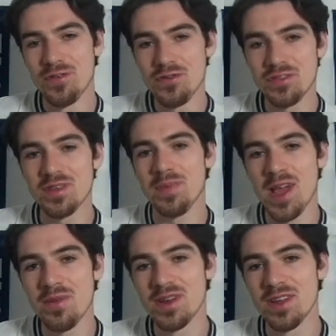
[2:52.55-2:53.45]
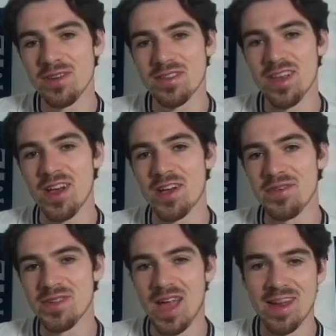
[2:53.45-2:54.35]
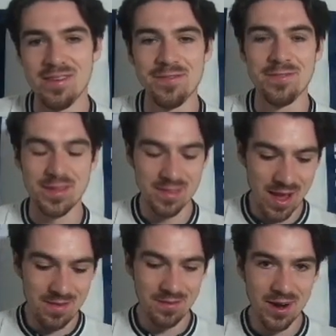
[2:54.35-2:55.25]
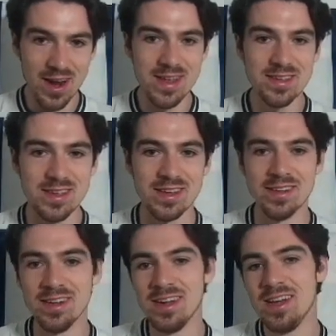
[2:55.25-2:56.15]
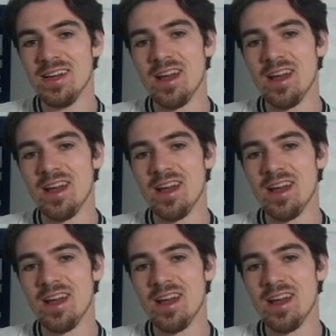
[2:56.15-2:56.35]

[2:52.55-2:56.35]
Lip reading: forced to play with the reserves, and for some reason